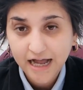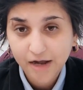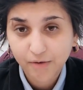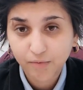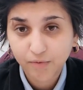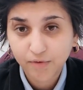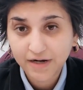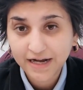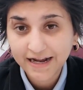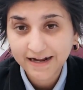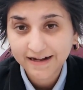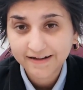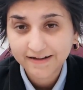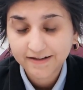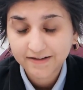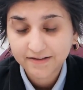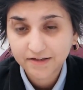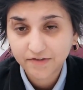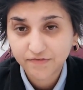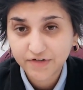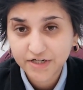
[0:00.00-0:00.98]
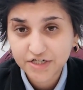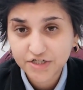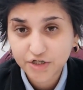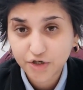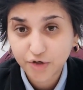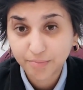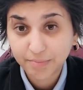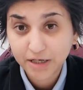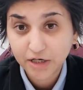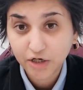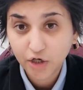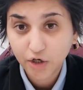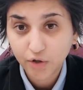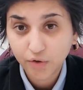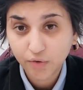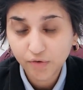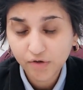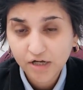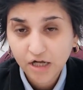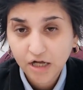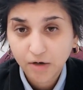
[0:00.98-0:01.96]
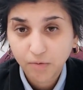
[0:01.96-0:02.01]
I will link the video
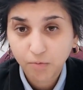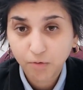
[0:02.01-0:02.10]
below